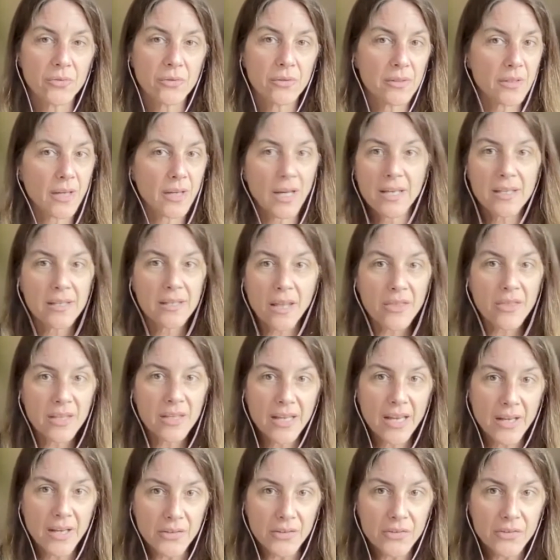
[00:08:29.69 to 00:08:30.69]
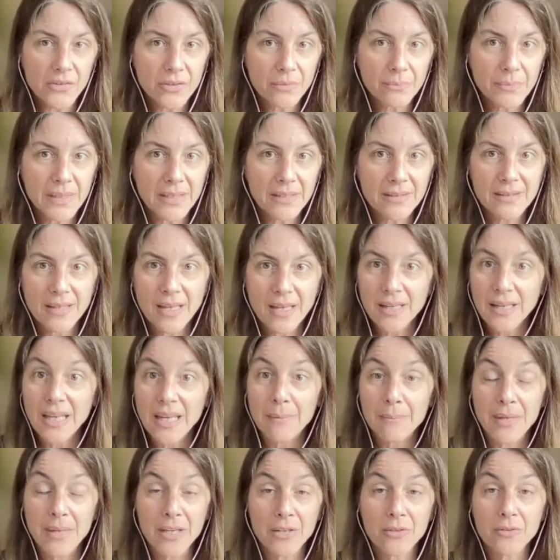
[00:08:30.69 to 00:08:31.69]
nothing else, because that
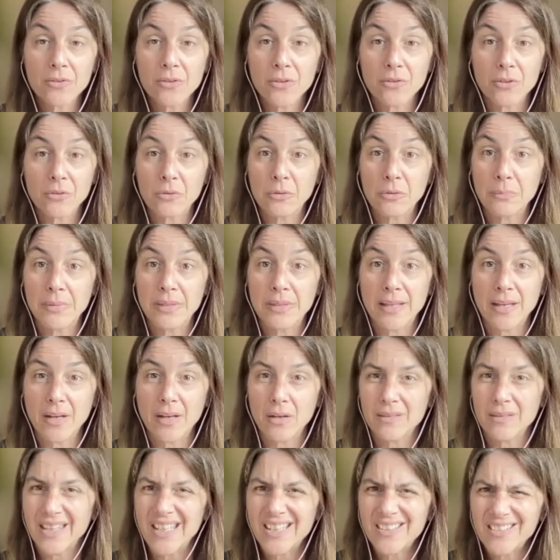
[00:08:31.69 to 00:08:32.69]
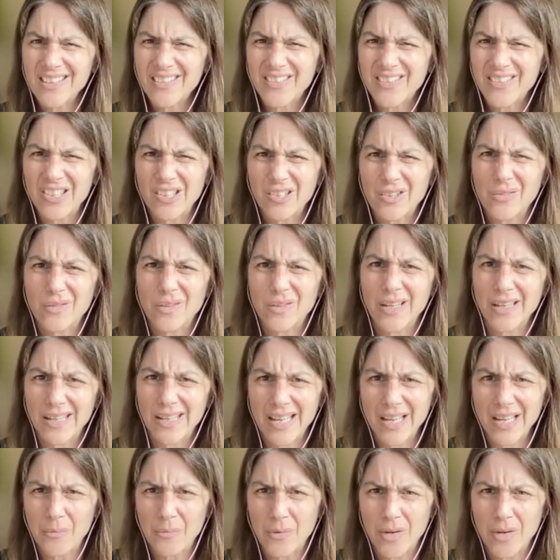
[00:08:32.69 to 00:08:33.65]
campaigner donor will be like, they don't even know who I am.